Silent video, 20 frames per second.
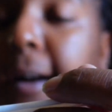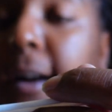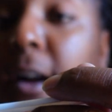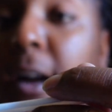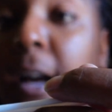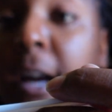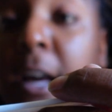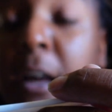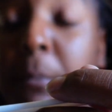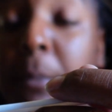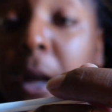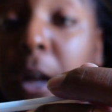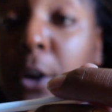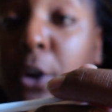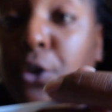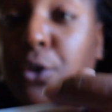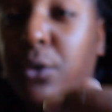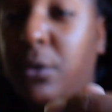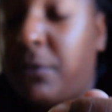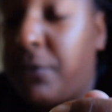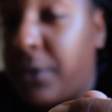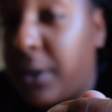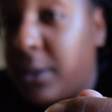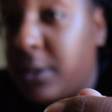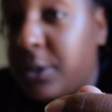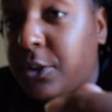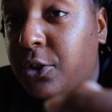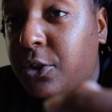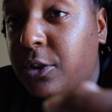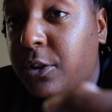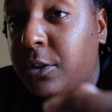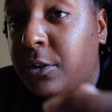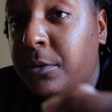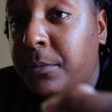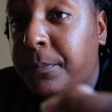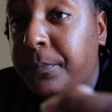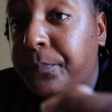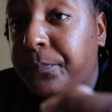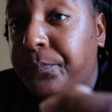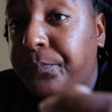I gotta buy her new furniture
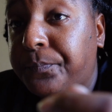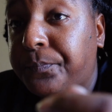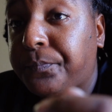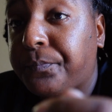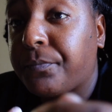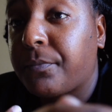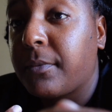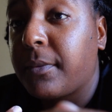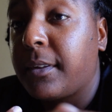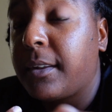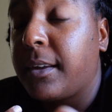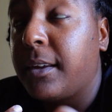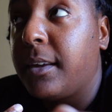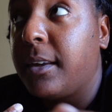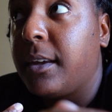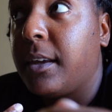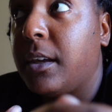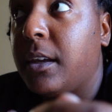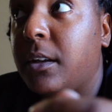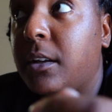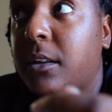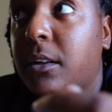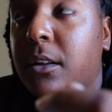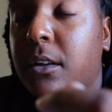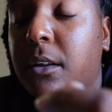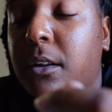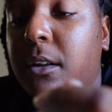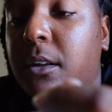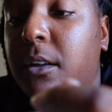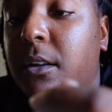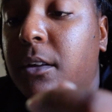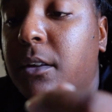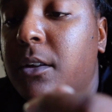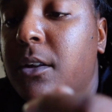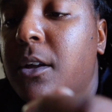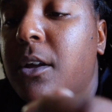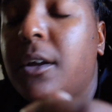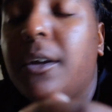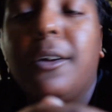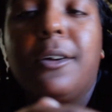and a, uh,
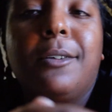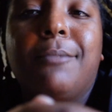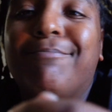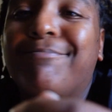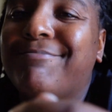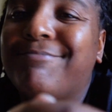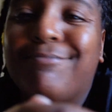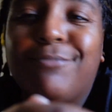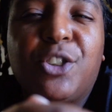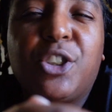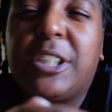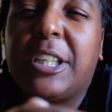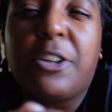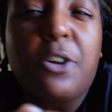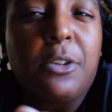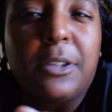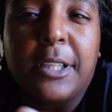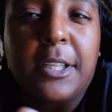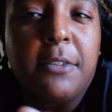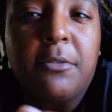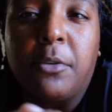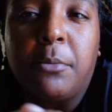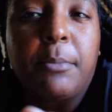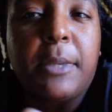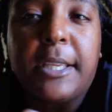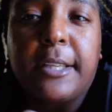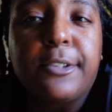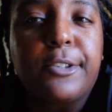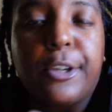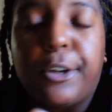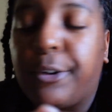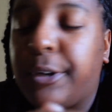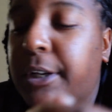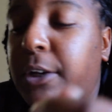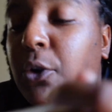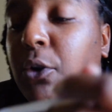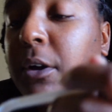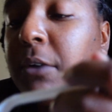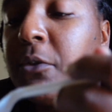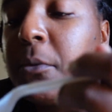she gonna live with me, so it
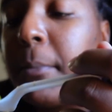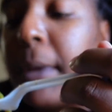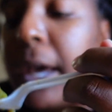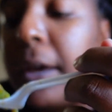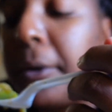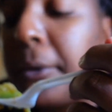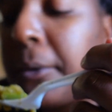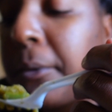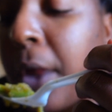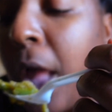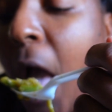don't even matter.